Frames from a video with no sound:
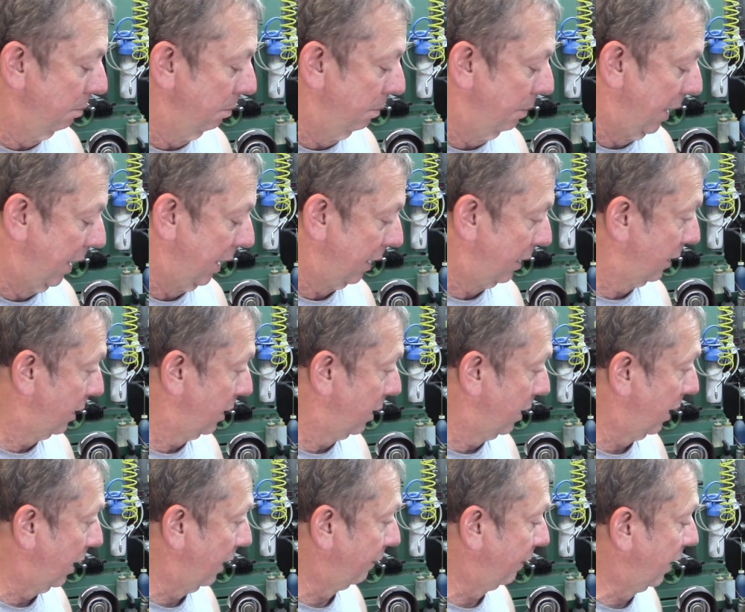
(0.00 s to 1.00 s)
but
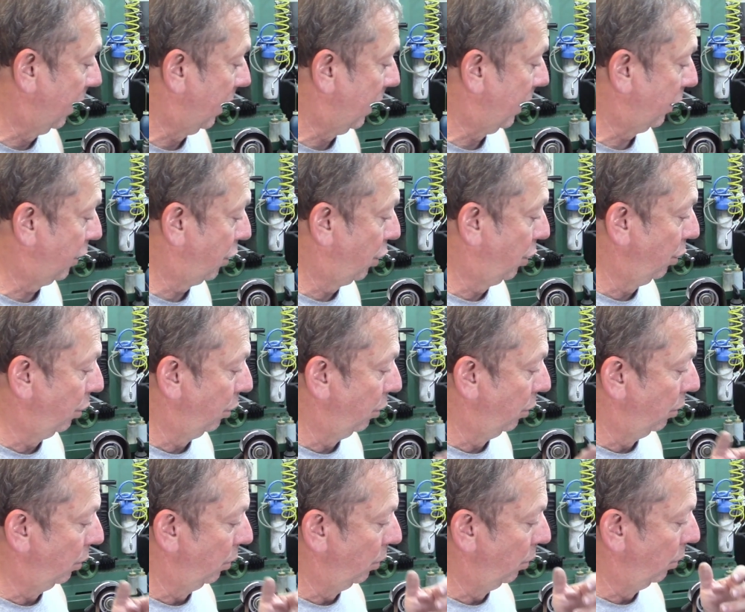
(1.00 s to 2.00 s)
uh, I've got
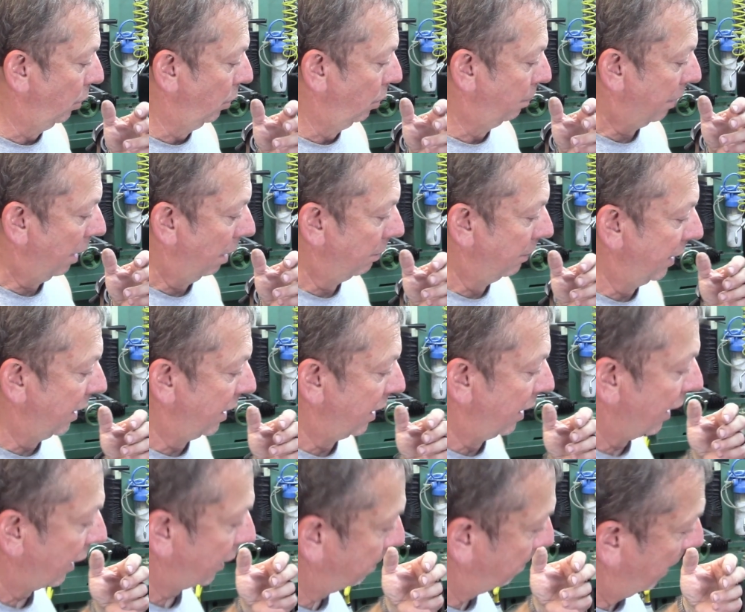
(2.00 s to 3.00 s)
to probably the next